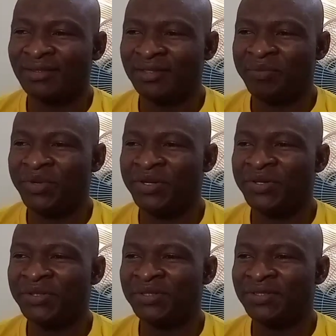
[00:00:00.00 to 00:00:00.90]
the
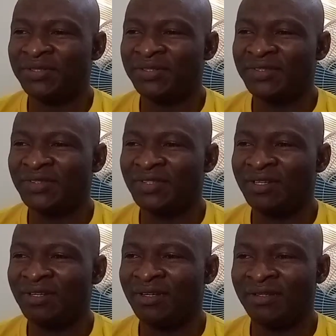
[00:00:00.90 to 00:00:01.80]
period
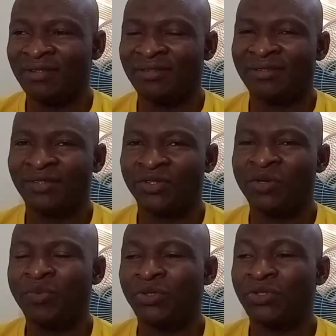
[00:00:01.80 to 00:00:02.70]
is
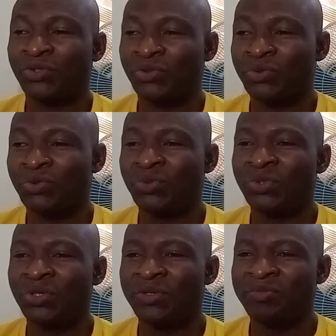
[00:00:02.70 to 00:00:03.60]
0.2
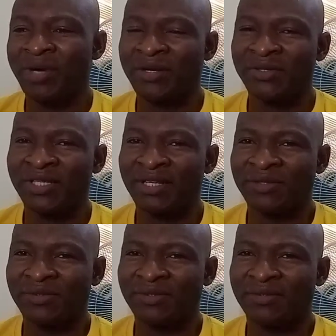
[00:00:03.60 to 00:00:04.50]

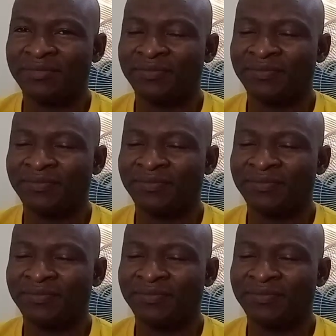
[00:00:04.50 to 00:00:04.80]
microseconds.